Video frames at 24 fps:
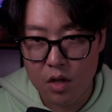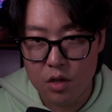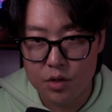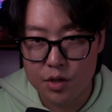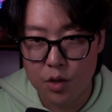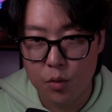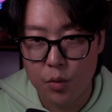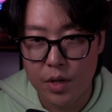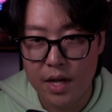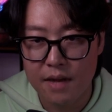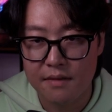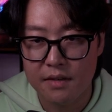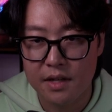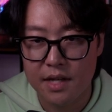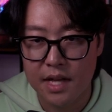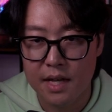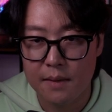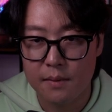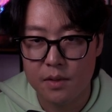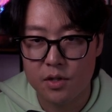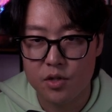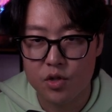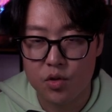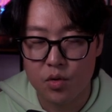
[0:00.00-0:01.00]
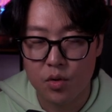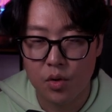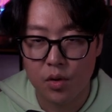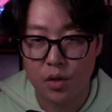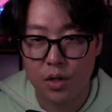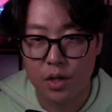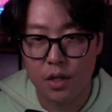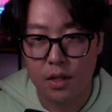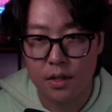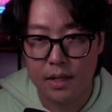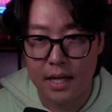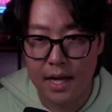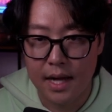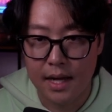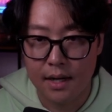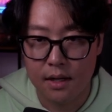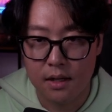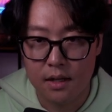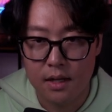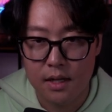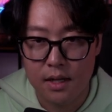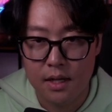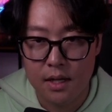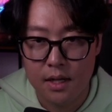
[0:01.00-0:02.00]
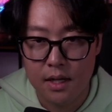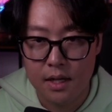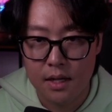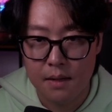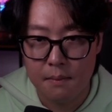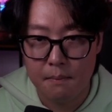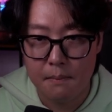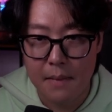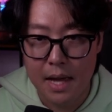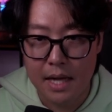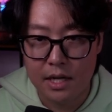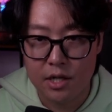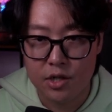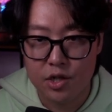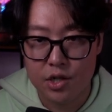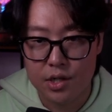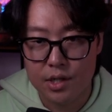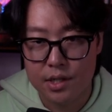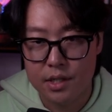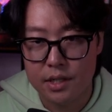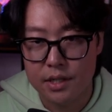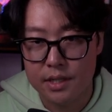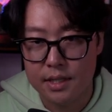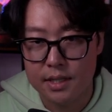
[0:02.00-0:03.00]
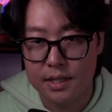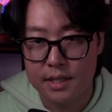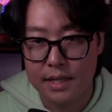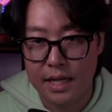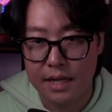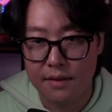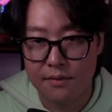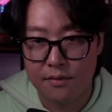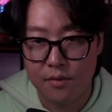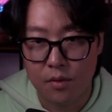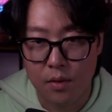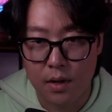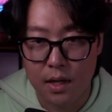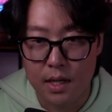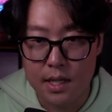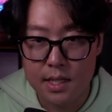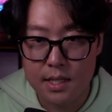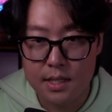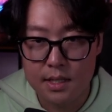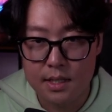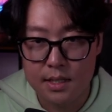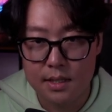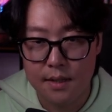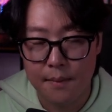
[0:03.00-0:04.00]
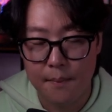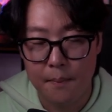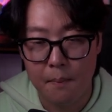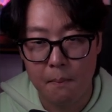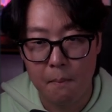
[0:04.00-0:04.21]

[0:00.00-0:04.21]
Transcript: So we have a game controller that manages state for us.